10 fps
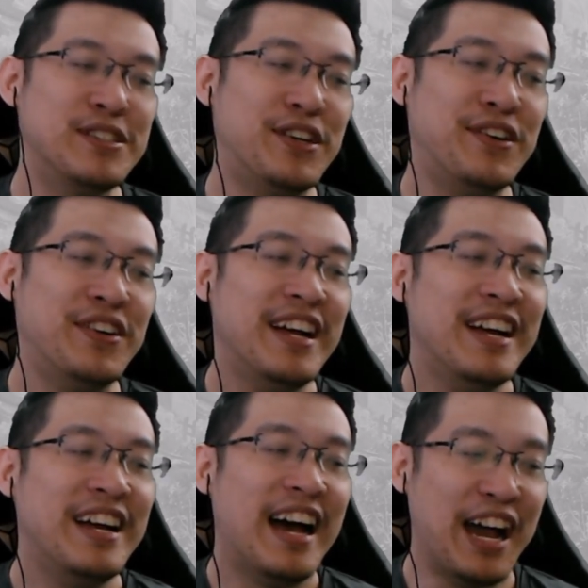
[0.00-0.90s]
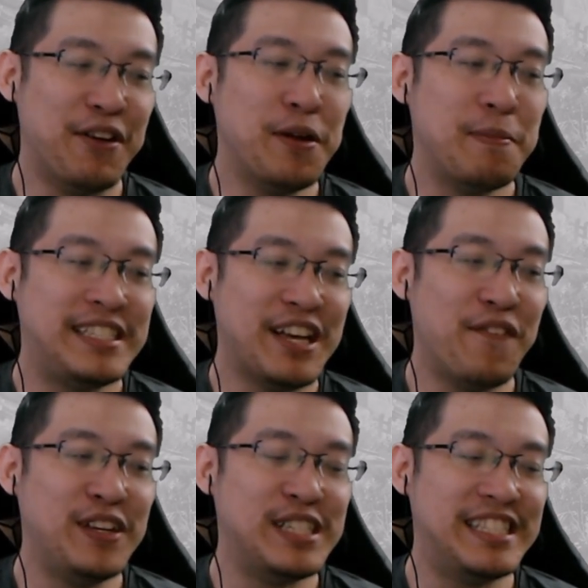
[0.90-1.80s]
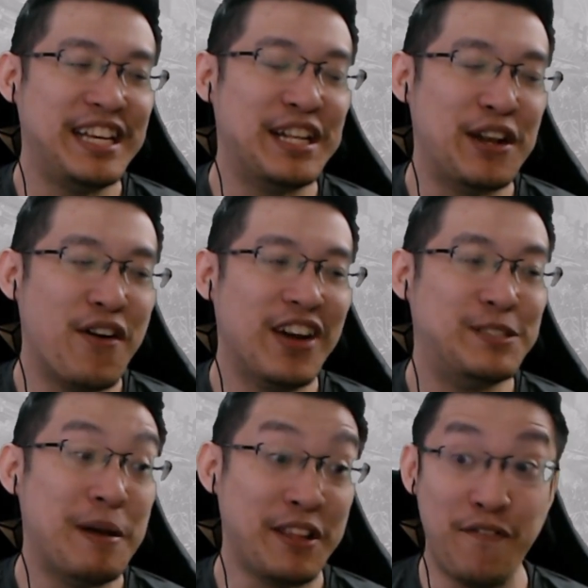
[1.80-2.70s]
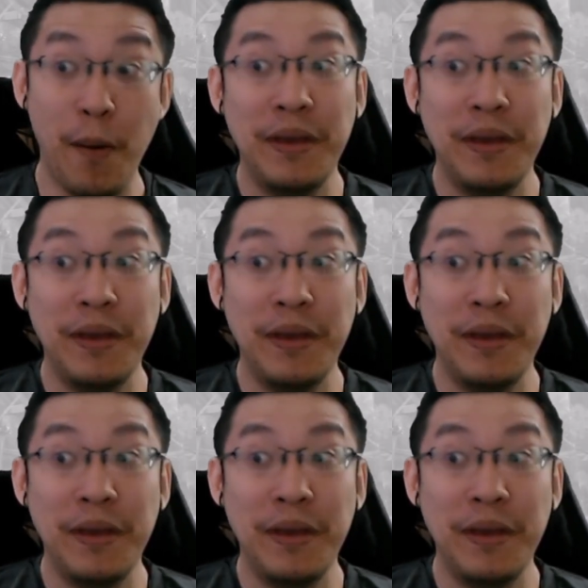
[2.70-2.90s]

So I don't want to be selfish and say the longer is better for